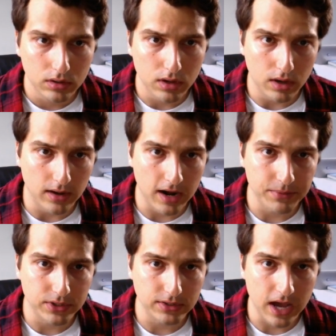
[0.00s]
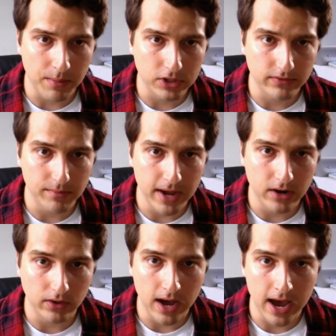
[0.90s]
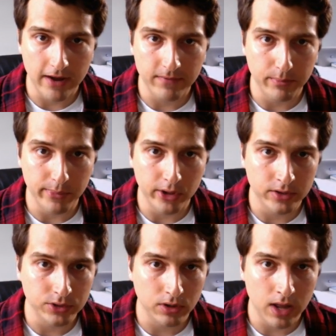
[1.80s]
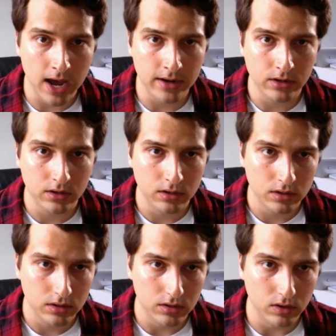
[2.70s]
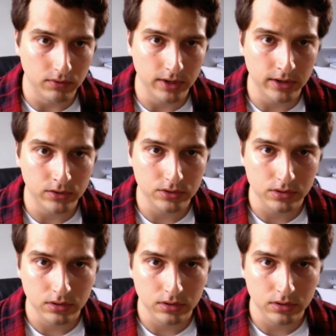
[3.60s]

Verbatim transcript: Anonymous says, "How much have I made online? I've made millions online over the years."